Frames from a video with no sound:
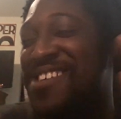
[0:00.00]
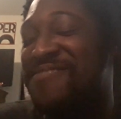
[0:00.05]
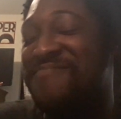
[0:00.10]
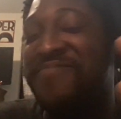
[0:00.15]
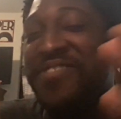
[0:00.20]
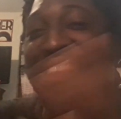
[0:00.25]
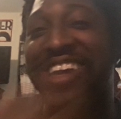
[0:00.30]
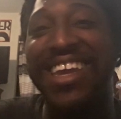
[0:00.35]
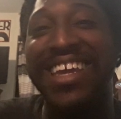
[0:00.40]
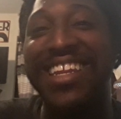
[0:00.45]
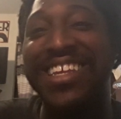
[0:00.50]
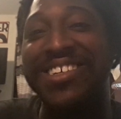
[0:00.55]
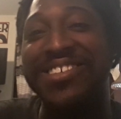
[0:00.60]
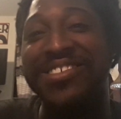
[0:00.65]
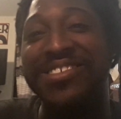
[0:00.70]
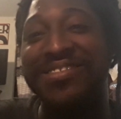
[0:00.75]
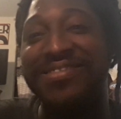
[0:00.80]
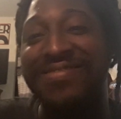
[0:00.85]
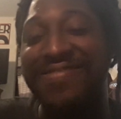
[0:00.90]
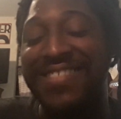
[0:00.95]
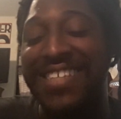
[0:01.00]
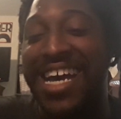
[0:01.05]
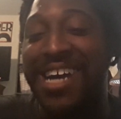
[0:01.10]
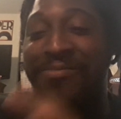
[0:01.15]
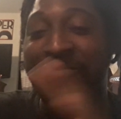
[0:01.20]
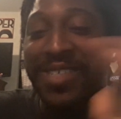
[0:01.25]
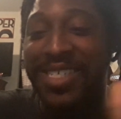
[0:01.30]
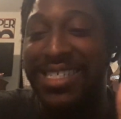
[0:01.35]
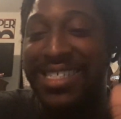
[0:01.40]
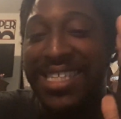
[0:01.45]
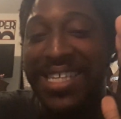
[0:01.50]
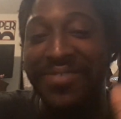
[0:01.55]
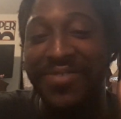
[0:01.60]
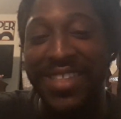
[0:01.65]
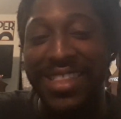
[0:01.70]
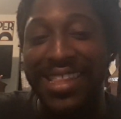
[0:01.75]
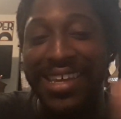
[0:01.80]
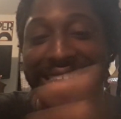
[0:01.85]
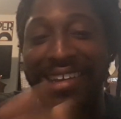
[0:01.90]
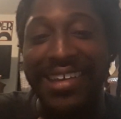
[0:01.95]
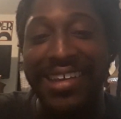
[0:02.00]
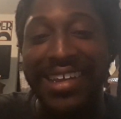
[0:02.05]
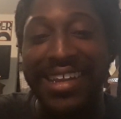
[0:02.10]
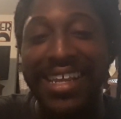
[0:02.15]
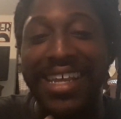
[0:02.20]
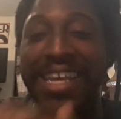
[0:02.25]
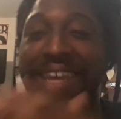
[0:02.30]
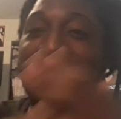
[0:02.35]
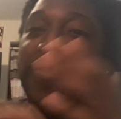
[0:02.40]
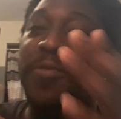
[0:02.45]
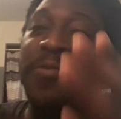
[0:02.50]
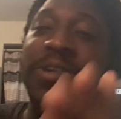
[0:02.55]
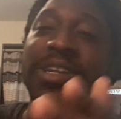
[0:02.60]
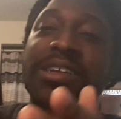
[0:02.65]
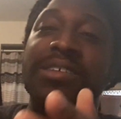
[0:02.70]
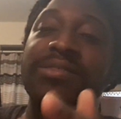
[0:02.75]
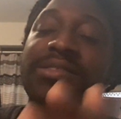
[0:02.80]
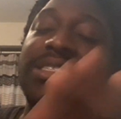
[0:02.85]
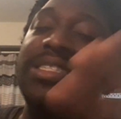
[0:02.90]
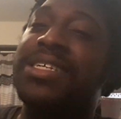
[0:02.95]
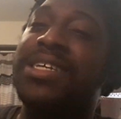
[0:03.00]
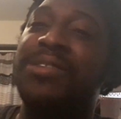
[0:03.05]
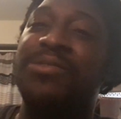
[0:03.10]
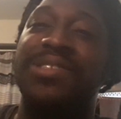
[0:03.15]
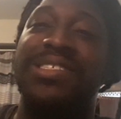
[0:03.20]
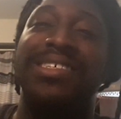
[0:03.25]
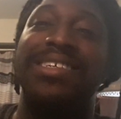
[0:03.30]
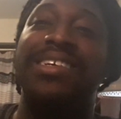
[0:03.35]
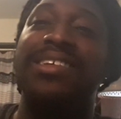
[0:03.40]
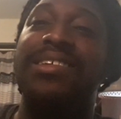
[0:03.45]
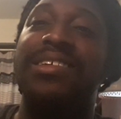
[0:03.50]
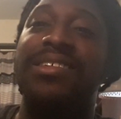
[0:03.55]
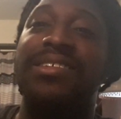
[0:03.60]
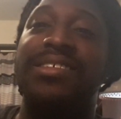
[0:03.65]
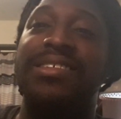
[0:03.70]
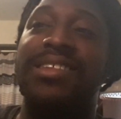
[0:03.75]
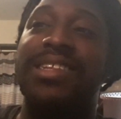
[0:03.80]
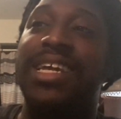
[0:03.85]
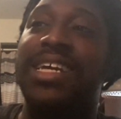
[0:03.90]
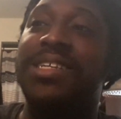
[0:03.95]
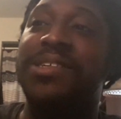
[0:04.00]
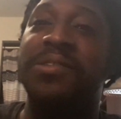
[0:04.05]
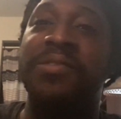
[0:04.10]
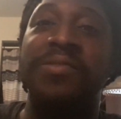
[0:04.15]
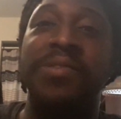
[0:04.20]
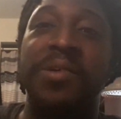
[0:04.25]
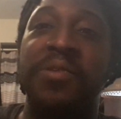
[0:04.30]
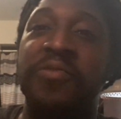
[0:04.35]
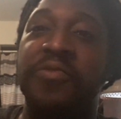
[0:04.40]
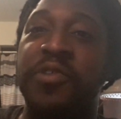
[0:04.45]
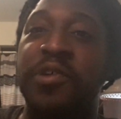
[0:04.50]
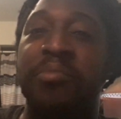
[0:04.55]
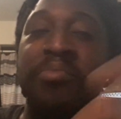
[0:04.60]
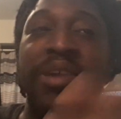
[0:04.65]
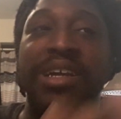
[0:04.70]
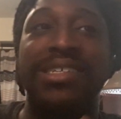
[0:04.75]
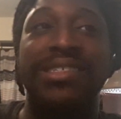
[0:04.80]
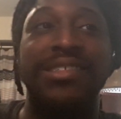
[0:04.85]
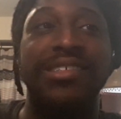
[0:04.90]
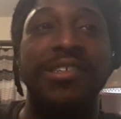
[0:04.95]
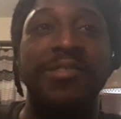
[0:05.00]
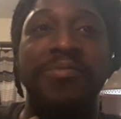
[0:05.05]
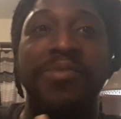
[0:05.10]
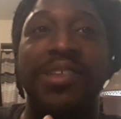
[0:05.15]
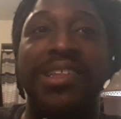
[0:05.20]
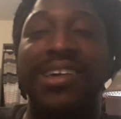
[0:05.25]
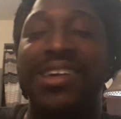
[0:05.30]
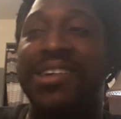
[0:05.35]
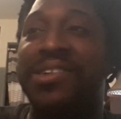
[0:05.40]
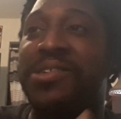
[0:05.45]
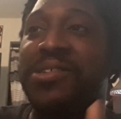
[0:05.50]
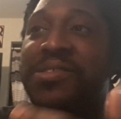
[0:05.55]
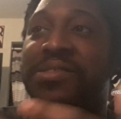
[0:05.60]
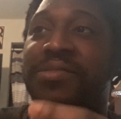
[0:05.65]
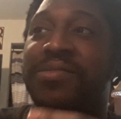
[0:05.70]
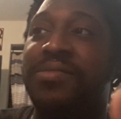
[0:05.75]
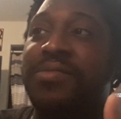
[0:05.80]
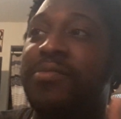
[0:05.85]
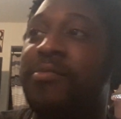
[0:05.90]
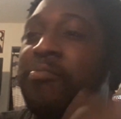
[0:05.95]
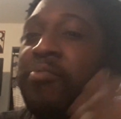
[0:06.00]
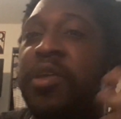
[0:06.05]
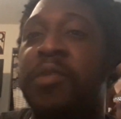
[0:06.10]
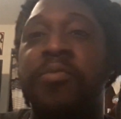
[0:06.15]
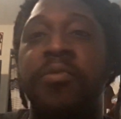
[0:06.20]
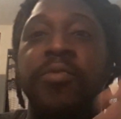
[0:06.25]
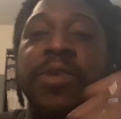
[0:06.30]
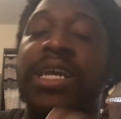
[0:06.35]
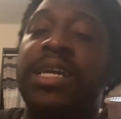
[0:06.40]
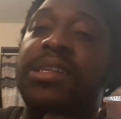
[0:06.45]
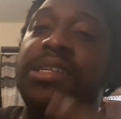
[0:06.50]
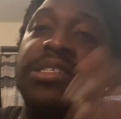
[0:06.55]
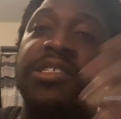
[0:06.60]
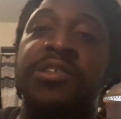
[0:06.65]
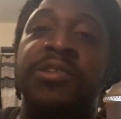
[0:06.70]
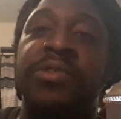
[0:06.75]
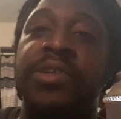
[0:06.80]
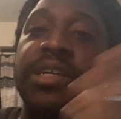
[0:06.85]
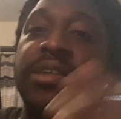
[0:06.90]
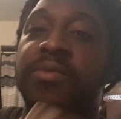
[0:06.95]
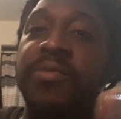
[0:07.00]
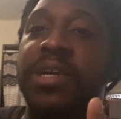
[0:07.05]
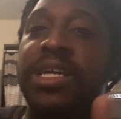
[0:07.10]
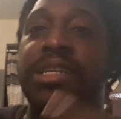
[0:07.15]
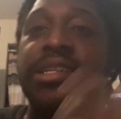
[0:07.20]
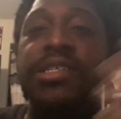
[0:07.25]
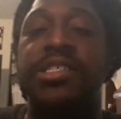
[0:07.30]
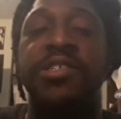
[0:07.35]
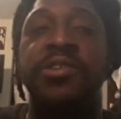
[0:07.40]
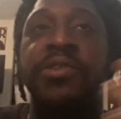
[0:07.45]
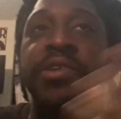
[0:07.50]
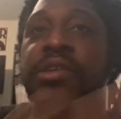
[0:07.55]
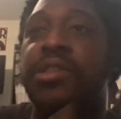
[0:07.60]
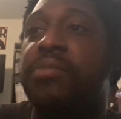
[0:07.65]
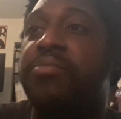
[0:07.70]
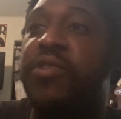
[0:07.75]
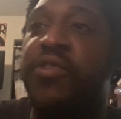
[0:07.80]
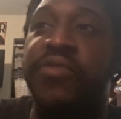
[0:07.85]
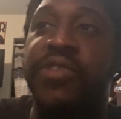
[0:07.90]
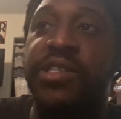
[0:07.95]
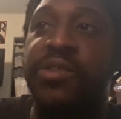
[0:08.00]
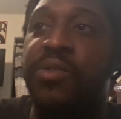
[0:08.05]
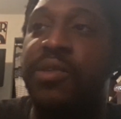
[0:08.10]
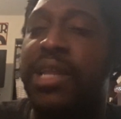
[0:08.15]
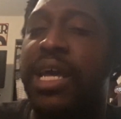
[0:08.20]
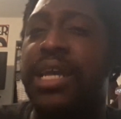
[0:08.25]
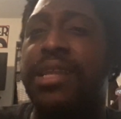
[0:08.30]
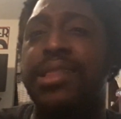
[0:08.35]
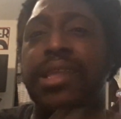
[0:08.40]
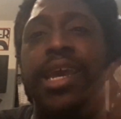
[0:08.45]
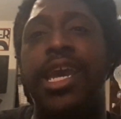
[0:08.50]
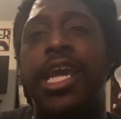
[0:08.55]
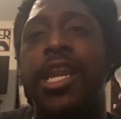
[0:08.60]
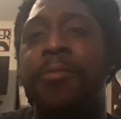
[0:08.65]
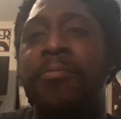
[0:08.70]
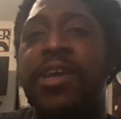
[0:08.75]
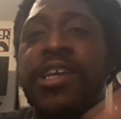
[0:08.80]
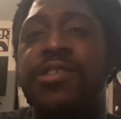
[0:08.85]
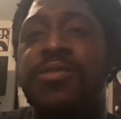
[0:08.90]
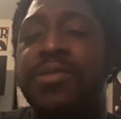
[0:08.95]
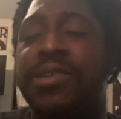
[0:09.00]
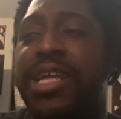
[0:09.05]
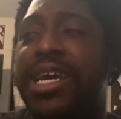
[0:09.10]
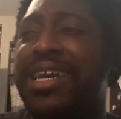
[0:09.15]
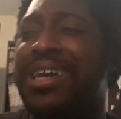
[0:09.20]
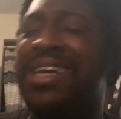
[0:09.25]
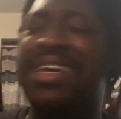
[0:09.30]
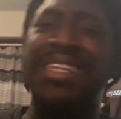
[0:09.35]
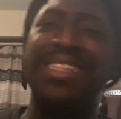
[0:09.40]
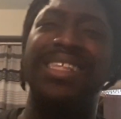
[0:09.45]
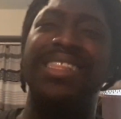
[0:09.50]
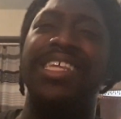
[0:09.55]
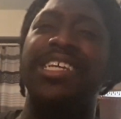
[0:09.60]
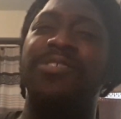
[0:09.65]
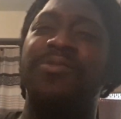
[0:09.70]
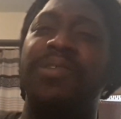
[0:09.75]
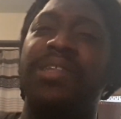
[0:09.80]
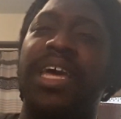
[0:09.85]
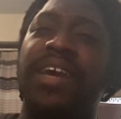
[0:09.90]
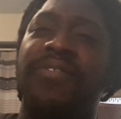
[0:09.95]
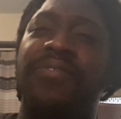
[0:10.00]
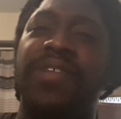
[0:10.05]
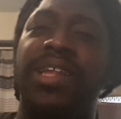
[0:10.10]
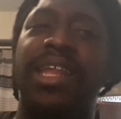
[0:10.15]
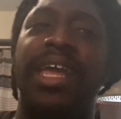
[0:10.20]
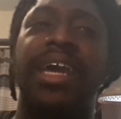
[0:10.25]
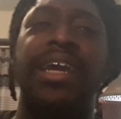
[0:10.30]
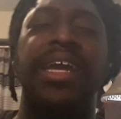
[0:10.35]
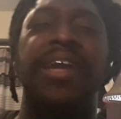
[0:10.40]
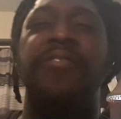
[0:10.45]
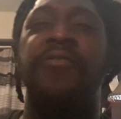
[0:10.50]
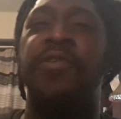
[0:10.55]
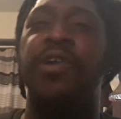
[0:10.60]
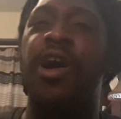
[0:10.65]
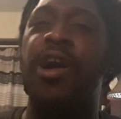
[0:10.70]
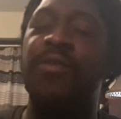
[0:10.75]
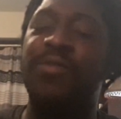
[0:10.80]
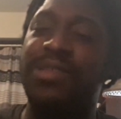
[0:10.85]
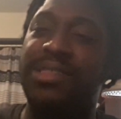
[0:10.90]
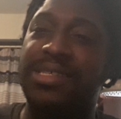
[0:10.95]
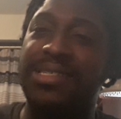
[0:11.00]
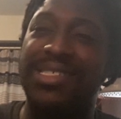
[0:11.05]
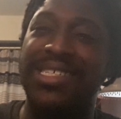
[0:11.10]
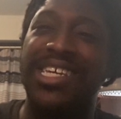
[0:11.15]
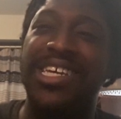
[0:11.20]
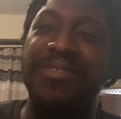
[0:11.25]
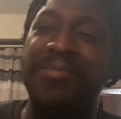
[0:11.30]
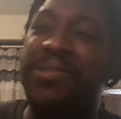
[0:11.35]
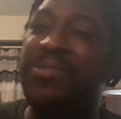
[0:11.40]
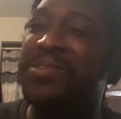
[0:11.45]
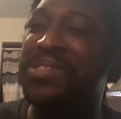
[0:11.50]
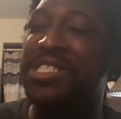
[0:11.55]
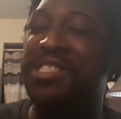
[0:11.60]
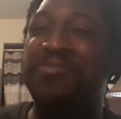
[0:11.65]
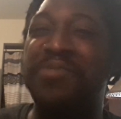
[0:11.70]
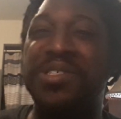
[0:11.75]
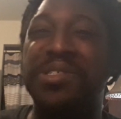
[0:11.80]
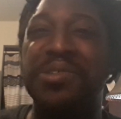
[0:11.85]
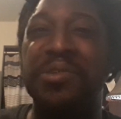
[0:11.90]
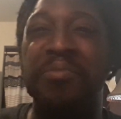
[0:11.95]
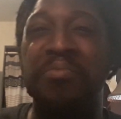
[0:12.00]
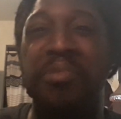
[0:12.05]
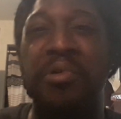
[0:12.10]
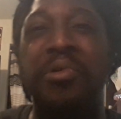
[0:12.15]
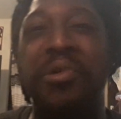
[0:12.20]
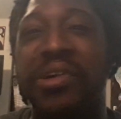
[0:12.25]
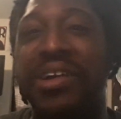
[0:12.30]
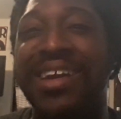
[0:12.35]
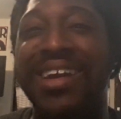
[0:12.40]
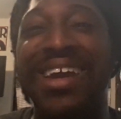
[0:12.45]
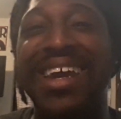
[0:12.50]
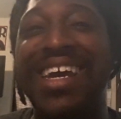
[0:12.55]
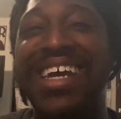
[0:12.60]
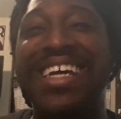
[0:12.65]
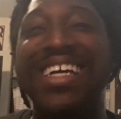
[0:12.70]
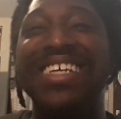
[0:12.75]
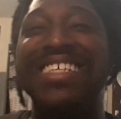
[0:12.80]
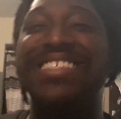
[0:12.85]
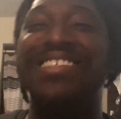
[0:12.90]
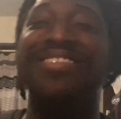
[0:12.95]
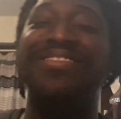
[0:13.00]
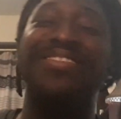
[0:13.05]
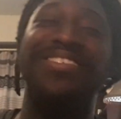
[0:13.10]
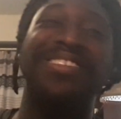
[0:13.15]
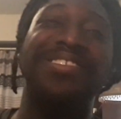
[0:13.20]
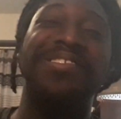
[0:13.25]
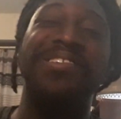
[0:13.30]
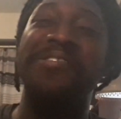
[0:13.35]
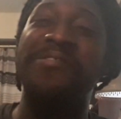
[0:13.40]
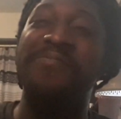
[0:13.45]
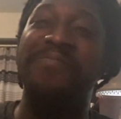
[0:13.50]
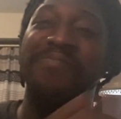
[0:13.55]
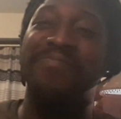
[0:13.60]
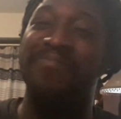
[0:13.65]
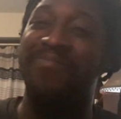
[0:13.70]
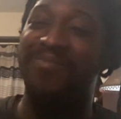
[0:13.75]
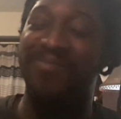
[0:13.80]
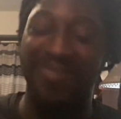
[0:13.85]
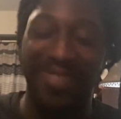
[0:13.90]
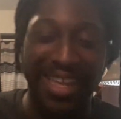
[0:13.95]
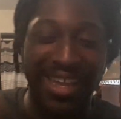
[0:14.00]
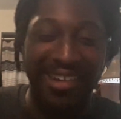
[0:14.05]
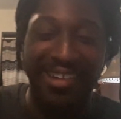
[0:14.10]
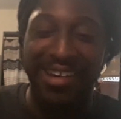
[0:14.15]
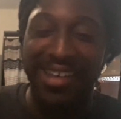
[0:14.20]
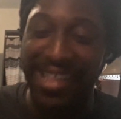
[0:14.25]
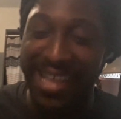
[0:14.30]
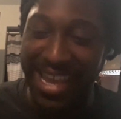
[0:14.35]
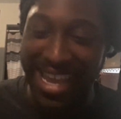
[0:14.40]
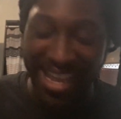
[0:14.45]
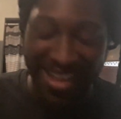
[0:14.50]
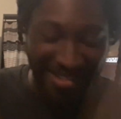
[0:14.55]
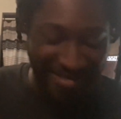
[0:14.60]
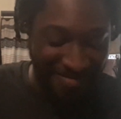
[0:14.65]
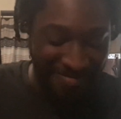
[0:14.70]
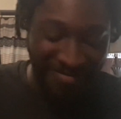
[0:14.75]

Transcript: But anywho, I'm gonna just leave it there. If you want to go see it, go see it. Like, don't feel pressured to be like, oh, people, we can disagree. We can disagree on the movies we like, the animes we like, the things we like and like. If we all were the same, it would just be so boring. So don't let all that.